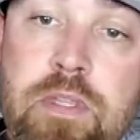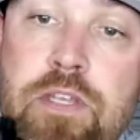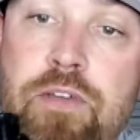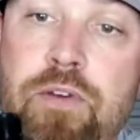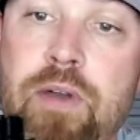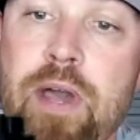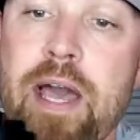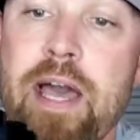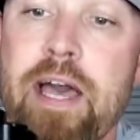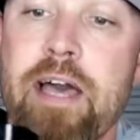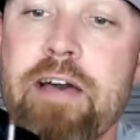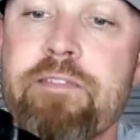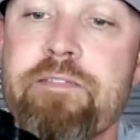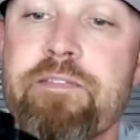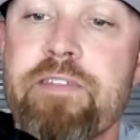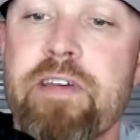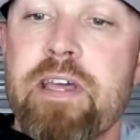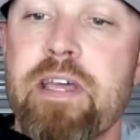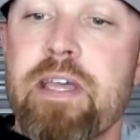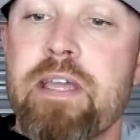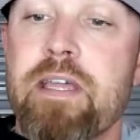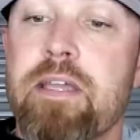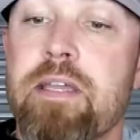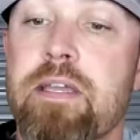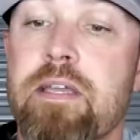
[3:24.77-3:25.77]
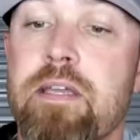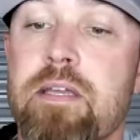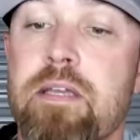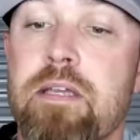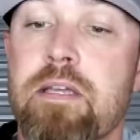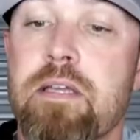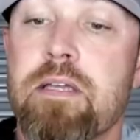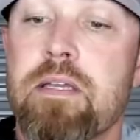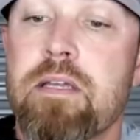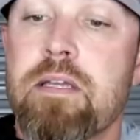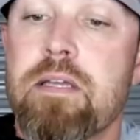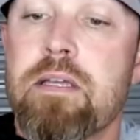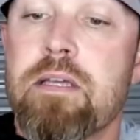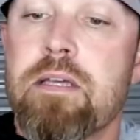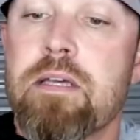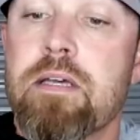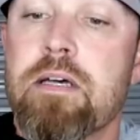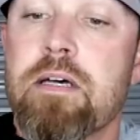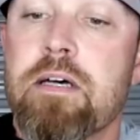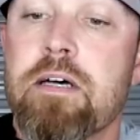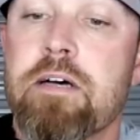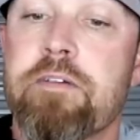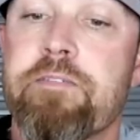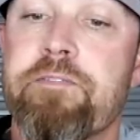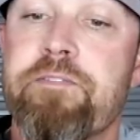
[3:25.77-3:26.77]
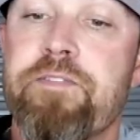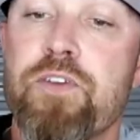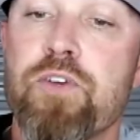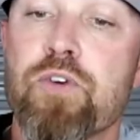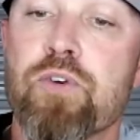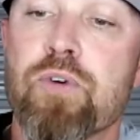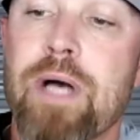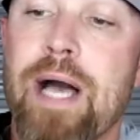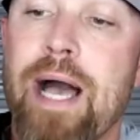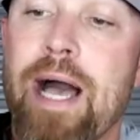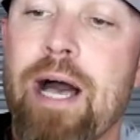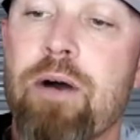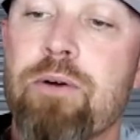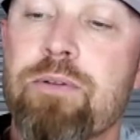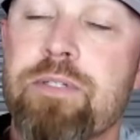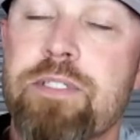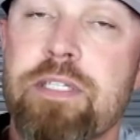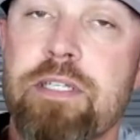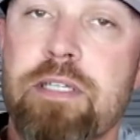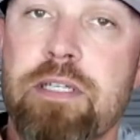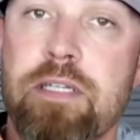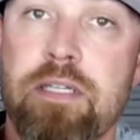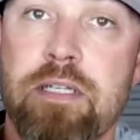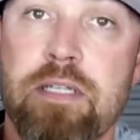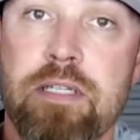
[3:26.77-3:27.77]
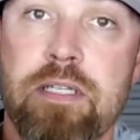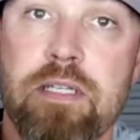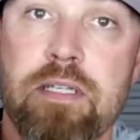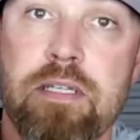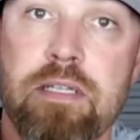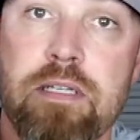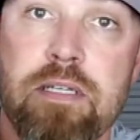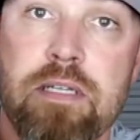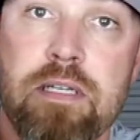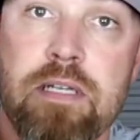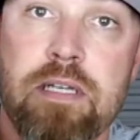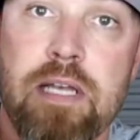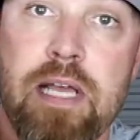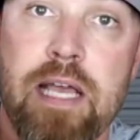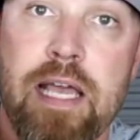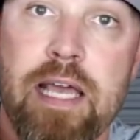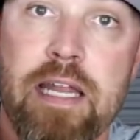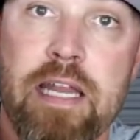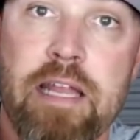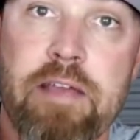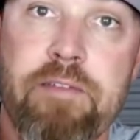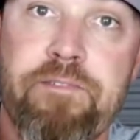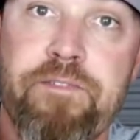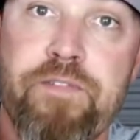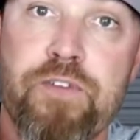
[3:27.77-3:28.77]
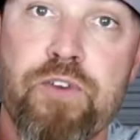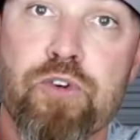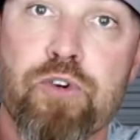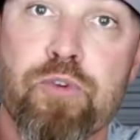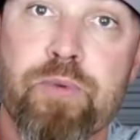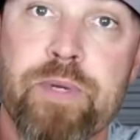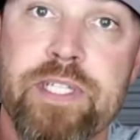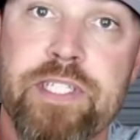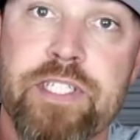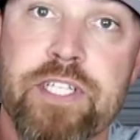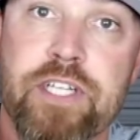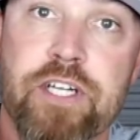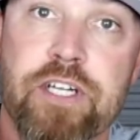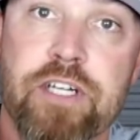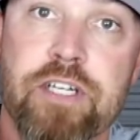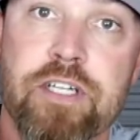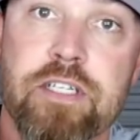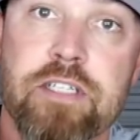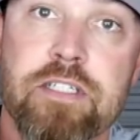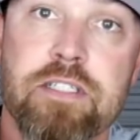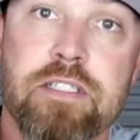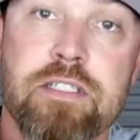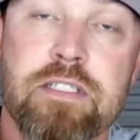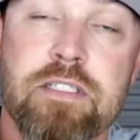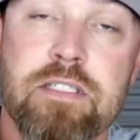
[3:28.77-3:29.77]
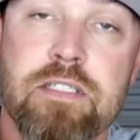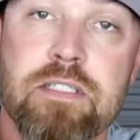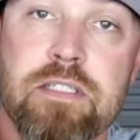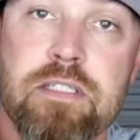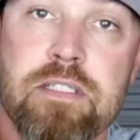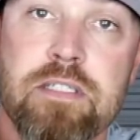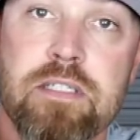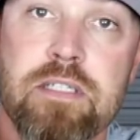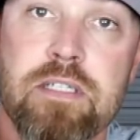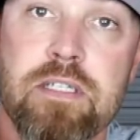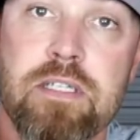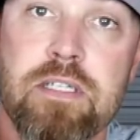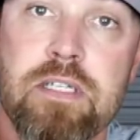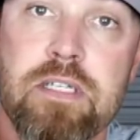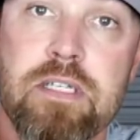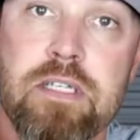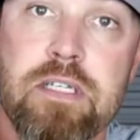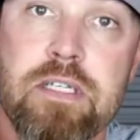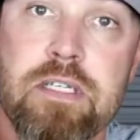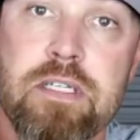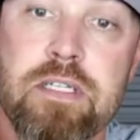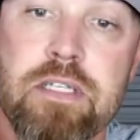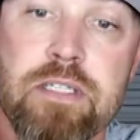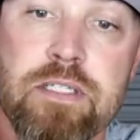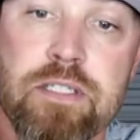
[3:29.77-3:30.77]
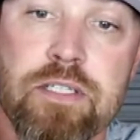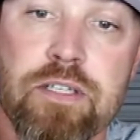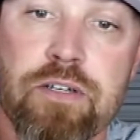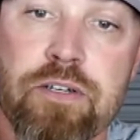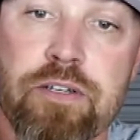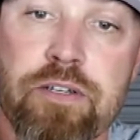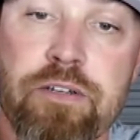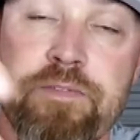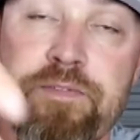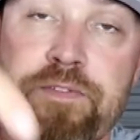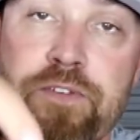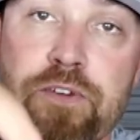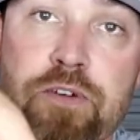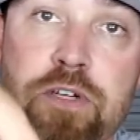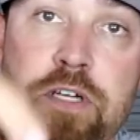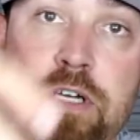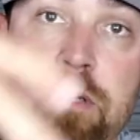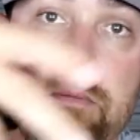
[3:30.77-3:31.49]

You have a fuel out and a fuel return. So your fuel